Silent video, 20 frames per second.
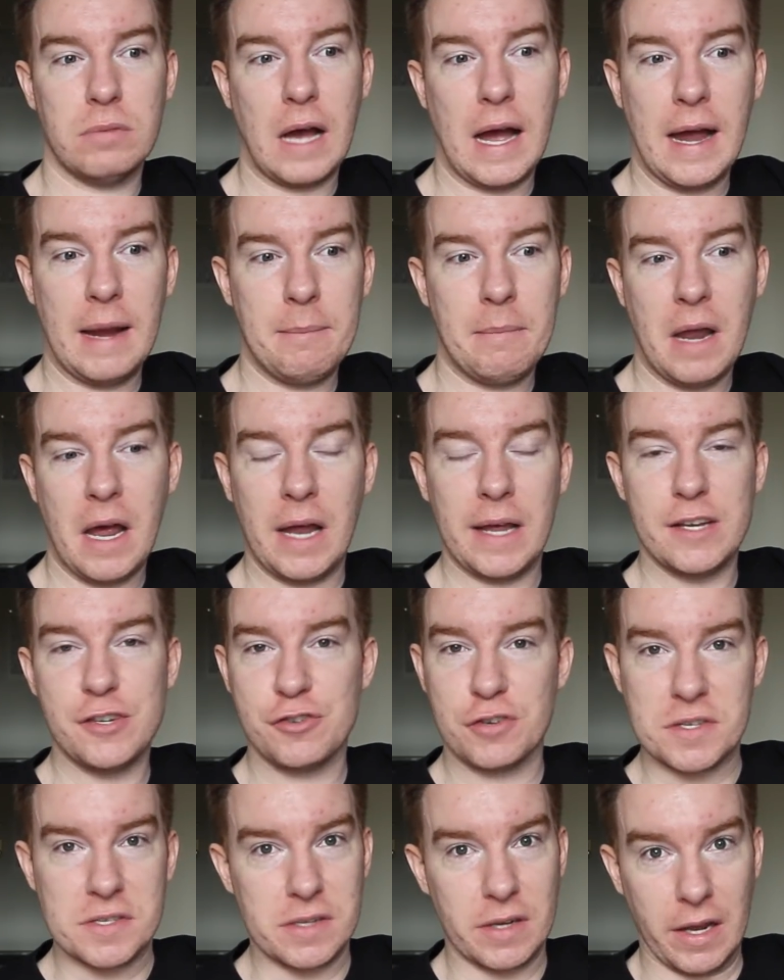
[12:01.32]
I'm not
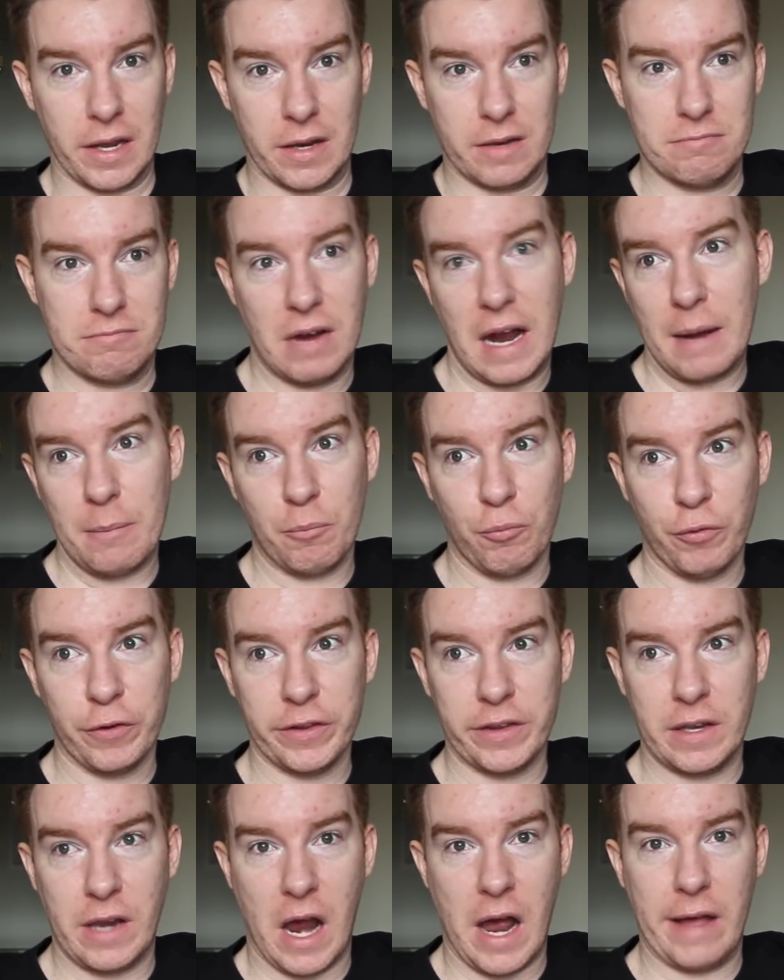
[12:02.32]
interested. I'm
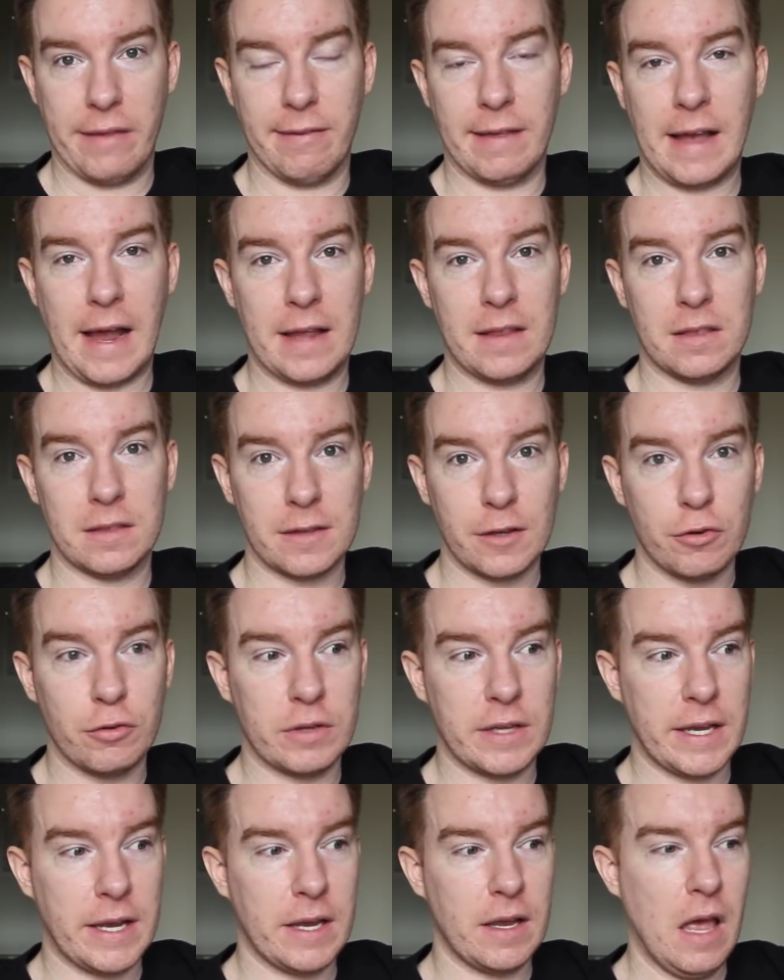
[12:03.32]
really not. Like, I
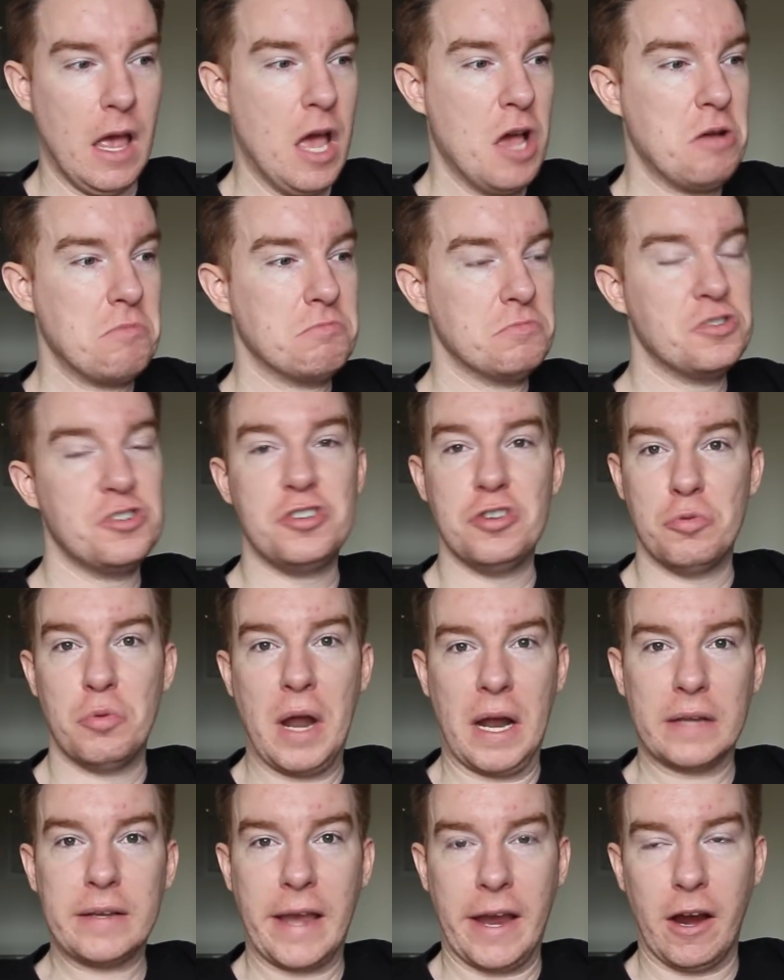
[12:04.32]
literally do
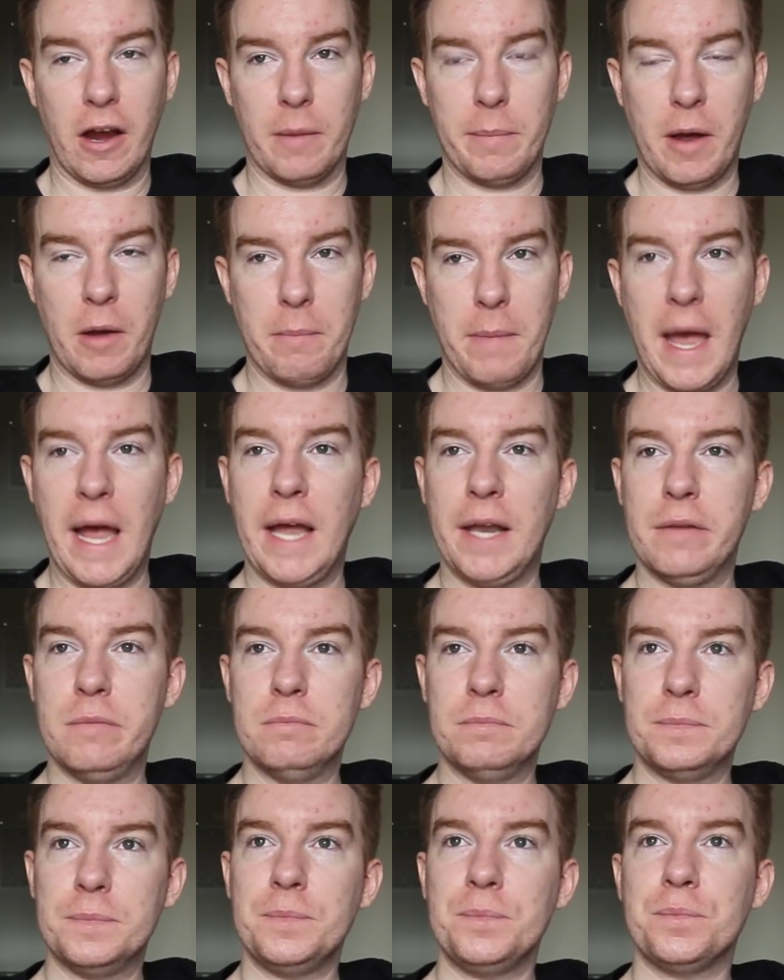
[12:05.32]
not care about
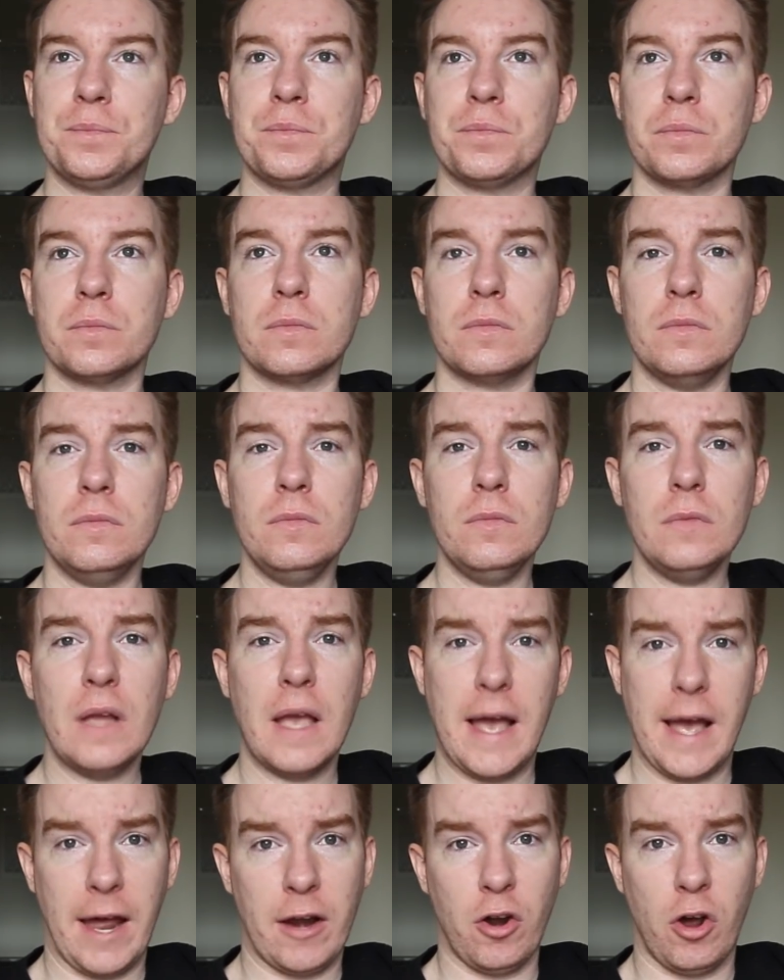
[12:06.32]
men
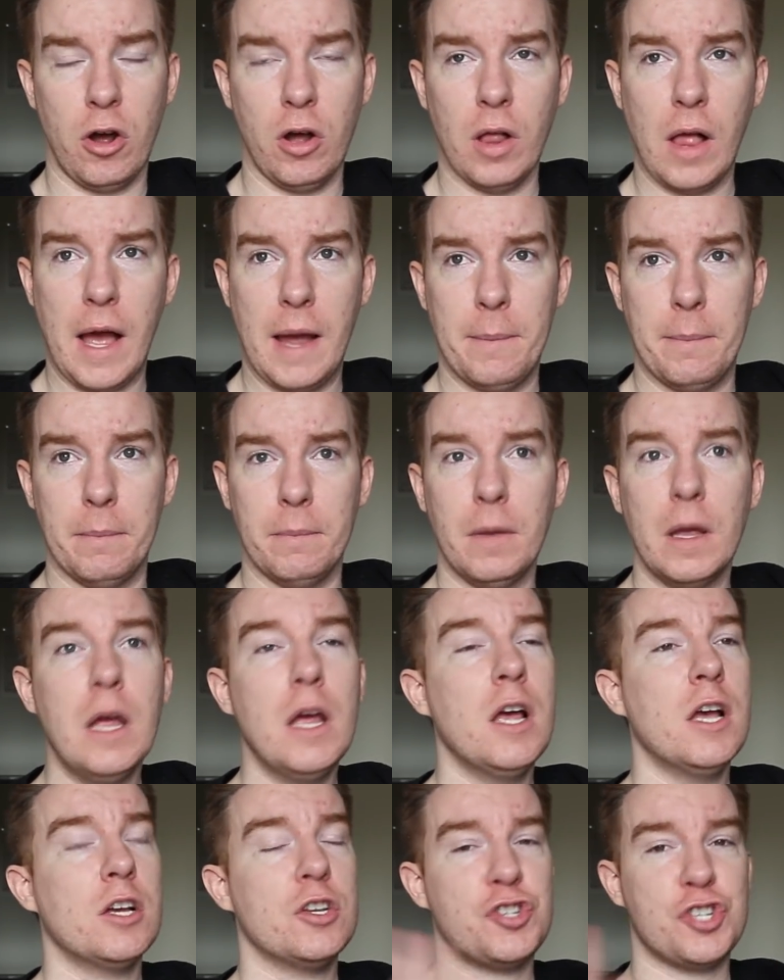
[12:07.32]
at all. I'm,
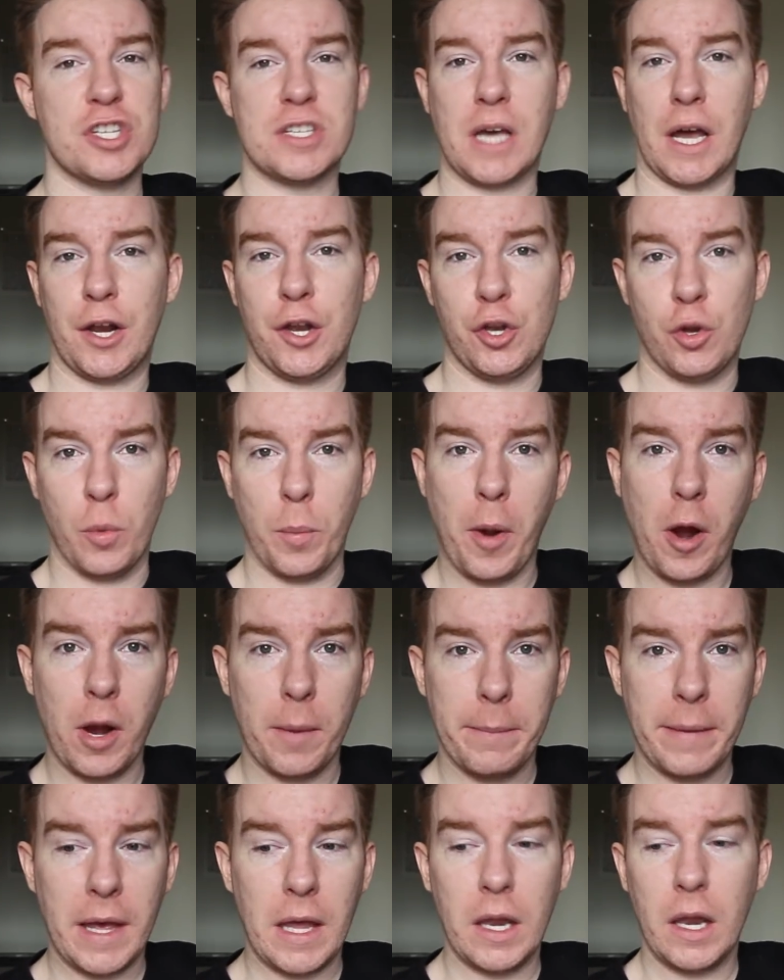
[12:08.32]
she's got a new
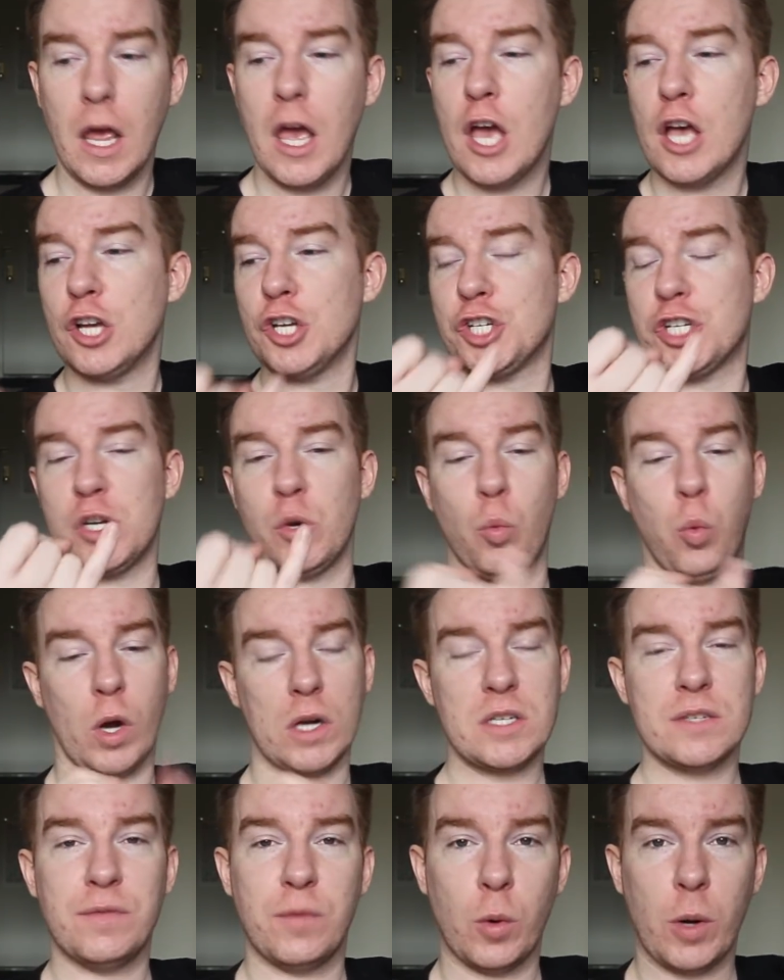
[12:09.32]
apartment. She
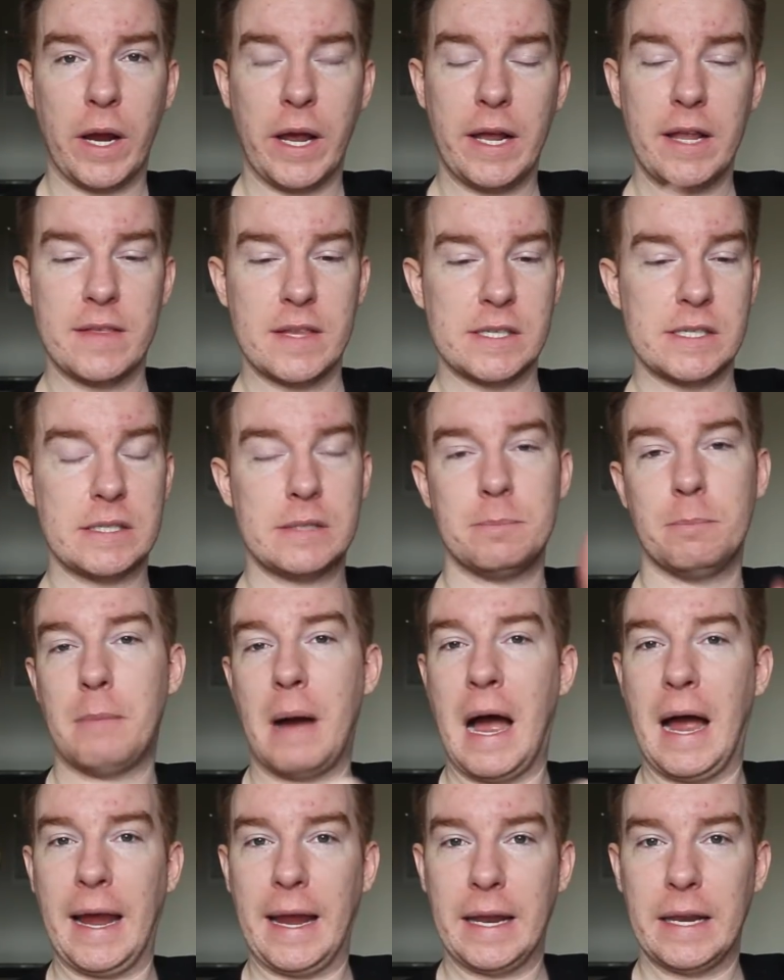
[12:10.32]
worked for it. This is
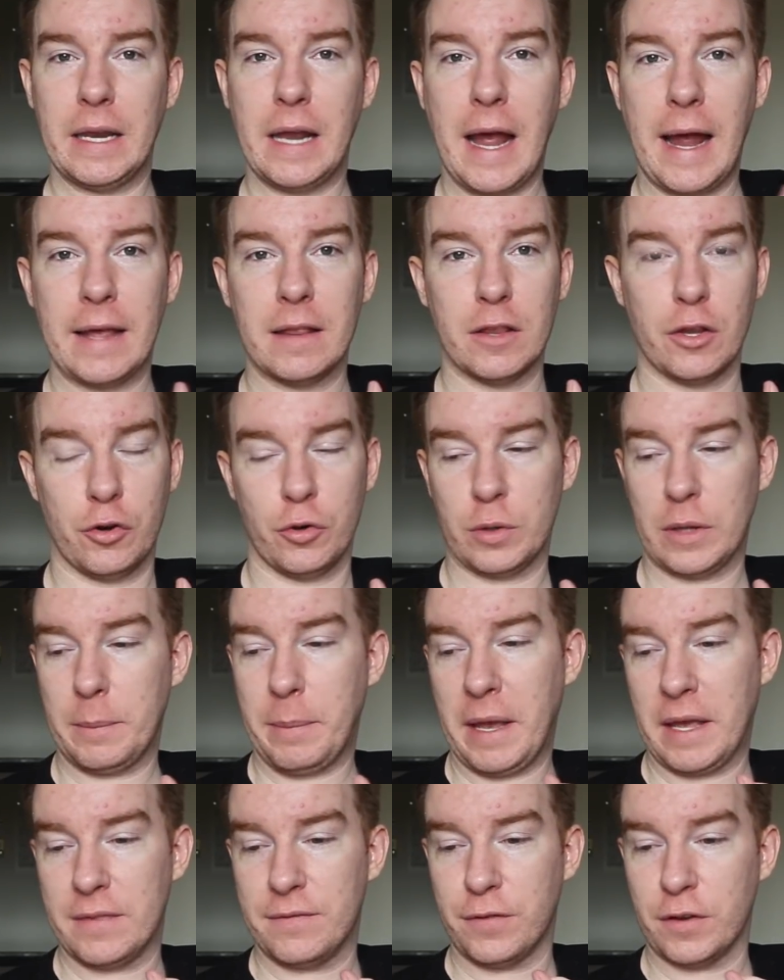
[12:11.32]
mine. I literally
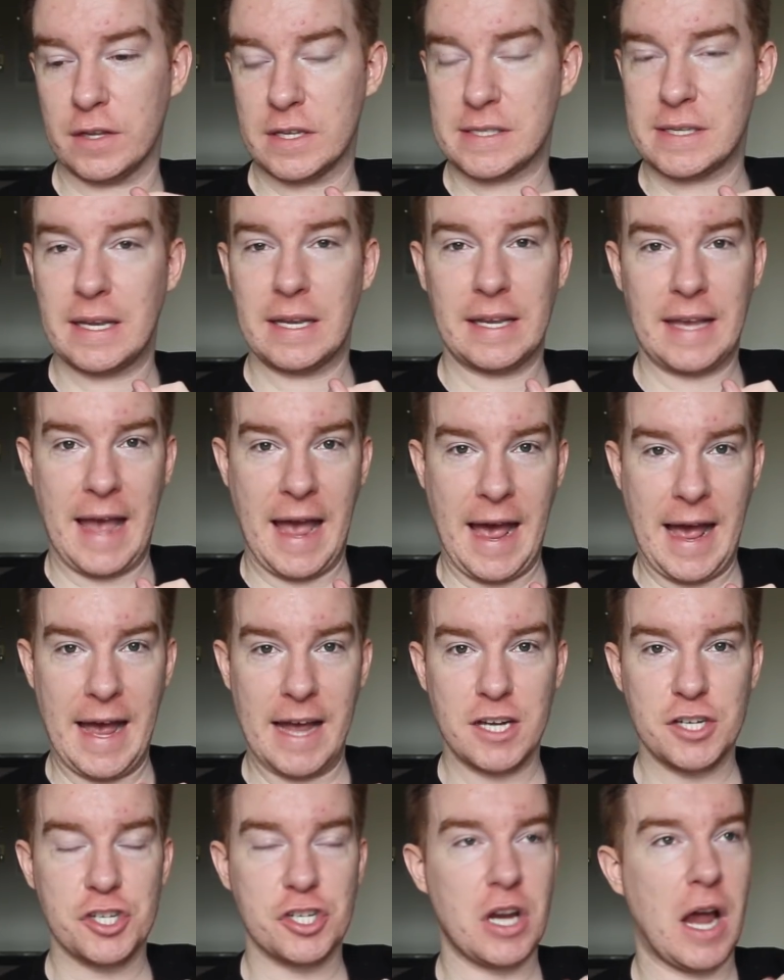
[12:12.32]
paid for this in
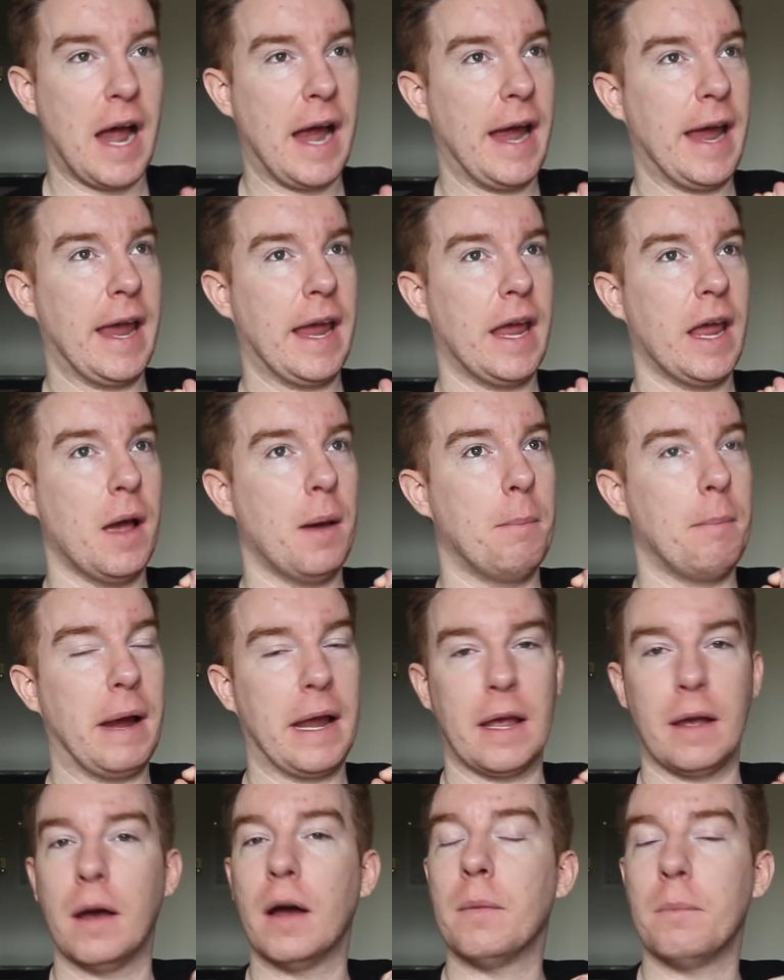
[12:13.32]
cash. I,
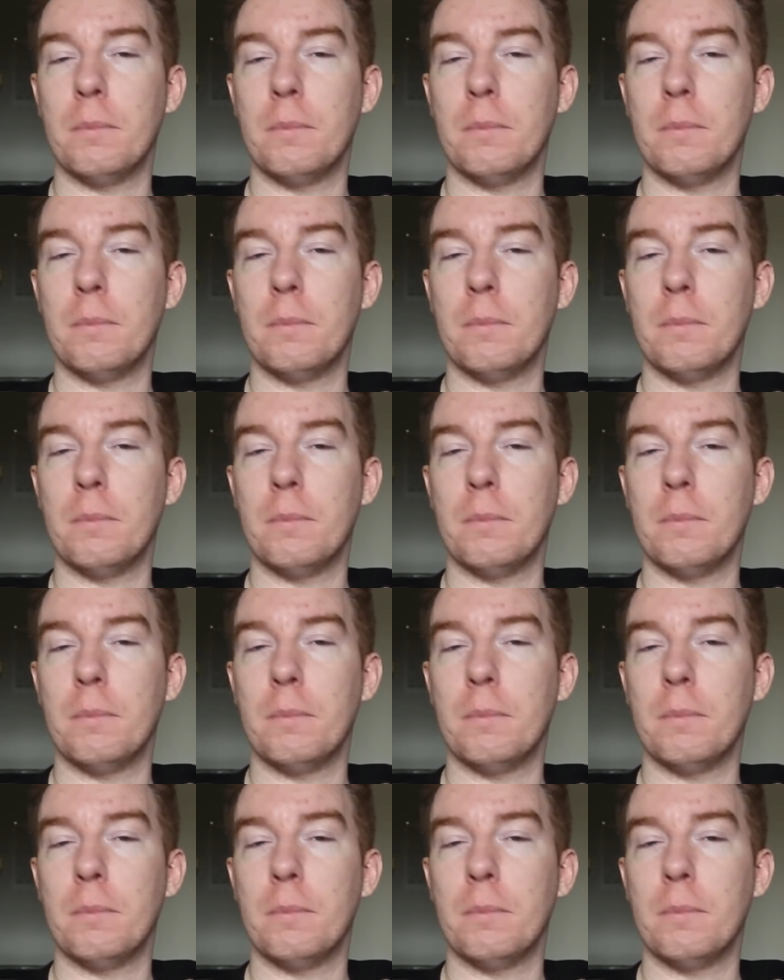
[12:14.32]
my,